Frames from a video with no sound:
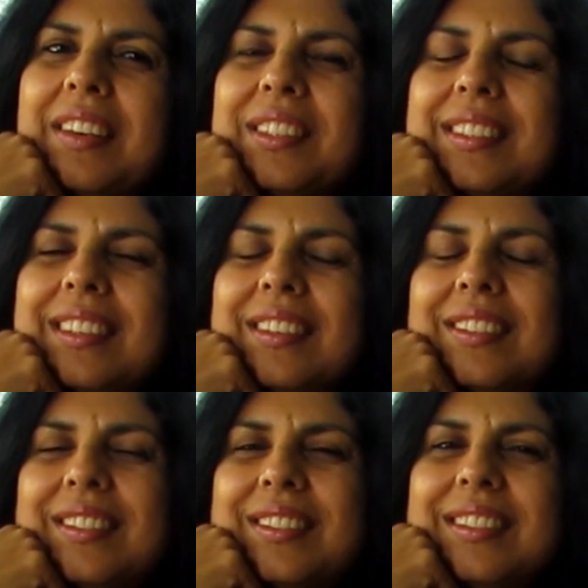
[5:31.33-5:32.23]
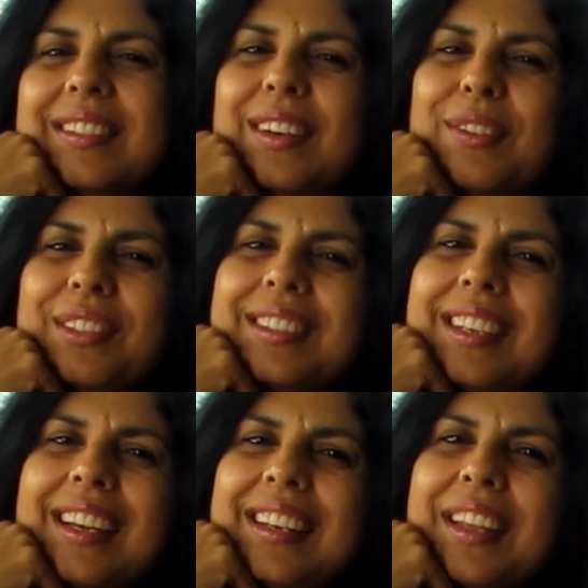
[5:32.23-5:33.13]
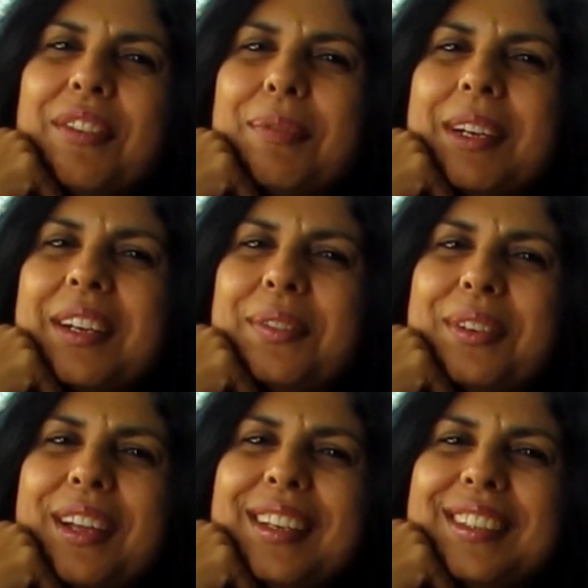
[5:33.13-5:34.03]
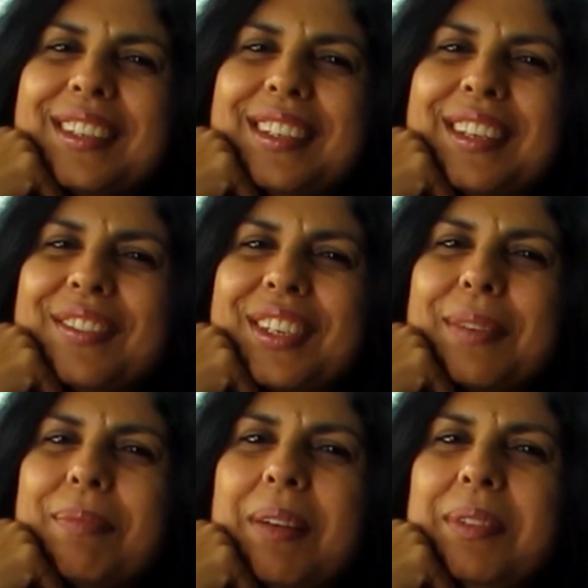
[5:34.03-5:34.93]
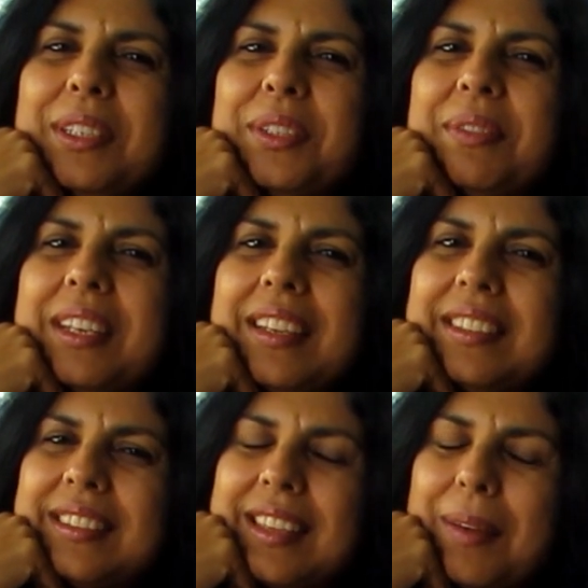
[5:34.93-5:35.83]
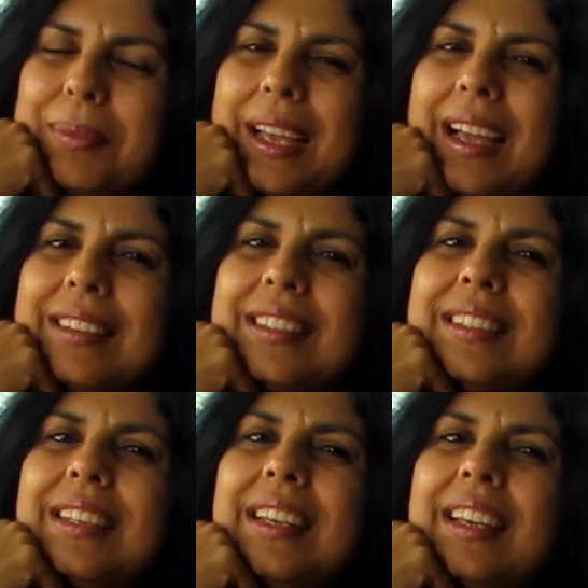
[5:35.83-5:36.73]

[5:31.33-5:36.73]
I would say, oh, obviously, I'll never become a writer, I'll never get published. But I just kept at it.